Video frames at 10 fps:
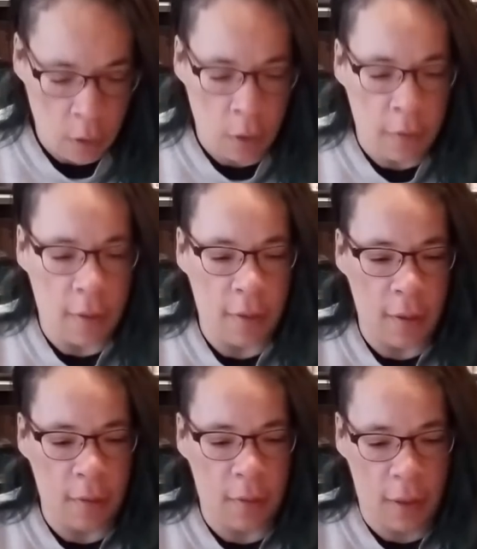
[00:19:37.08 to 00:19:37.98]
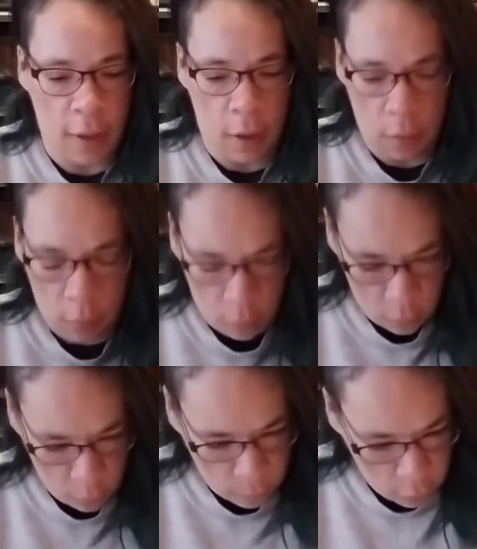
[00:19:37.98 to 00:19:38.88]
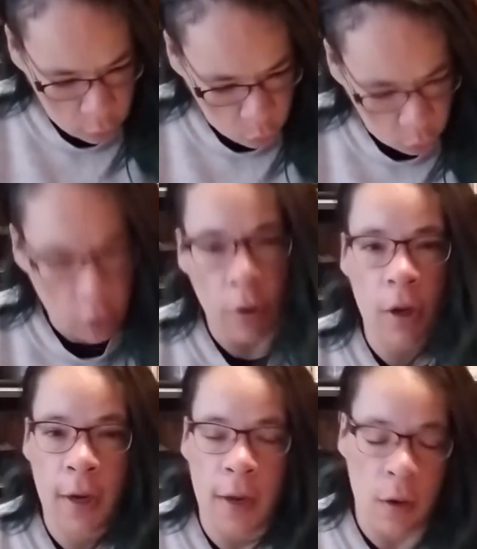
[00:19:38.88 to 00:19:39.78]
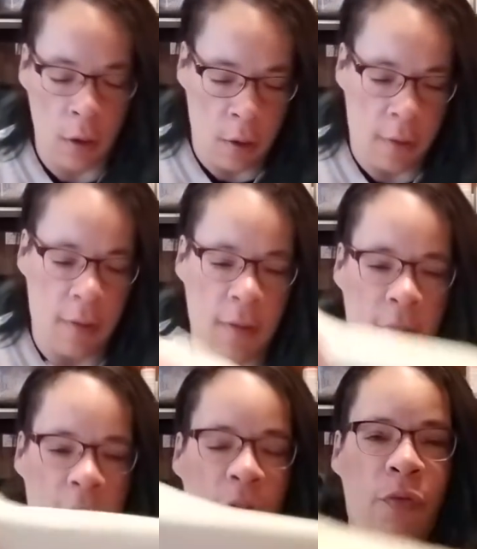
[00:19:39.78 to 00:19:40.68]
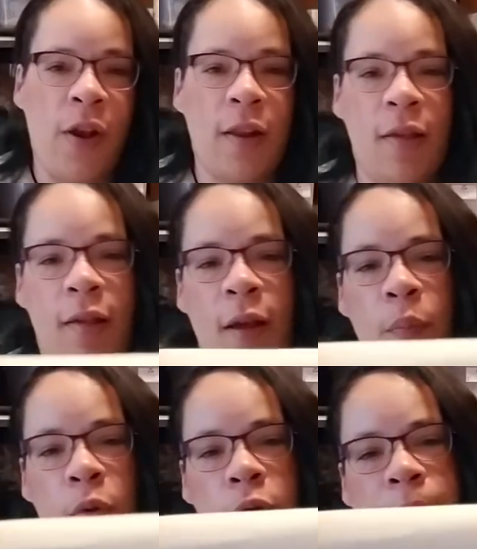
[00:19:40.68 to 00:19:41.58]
This is the... I'm going to hold it crooked again. This is the Fantasy Sampler.